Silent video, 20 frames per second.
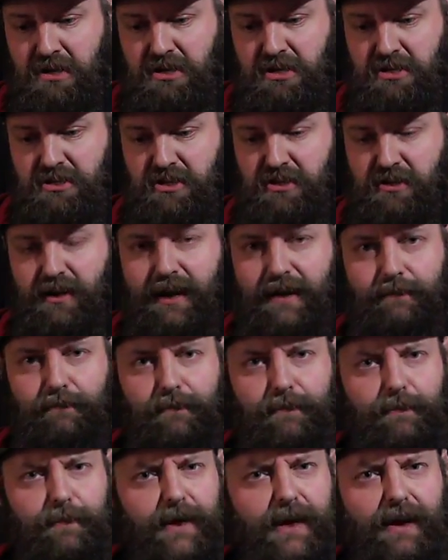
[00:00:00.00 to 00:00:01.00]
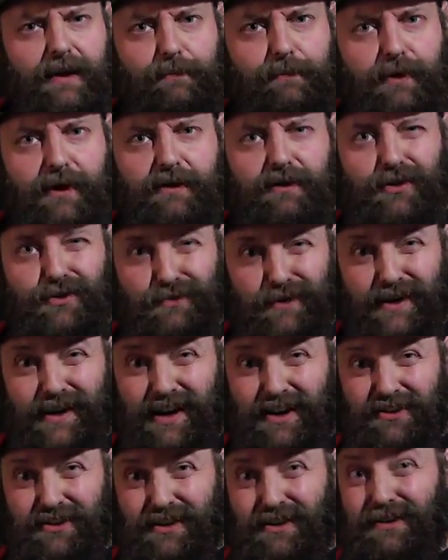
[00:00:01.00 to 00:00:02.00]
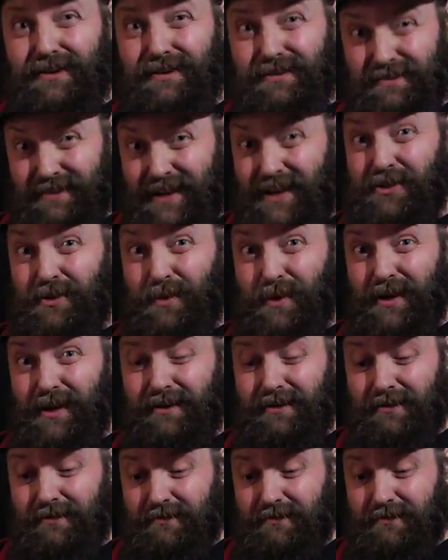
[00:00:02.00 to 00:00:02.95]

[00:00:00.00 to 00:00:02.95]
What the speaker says: she became pregnant 3 days ago? That's quick.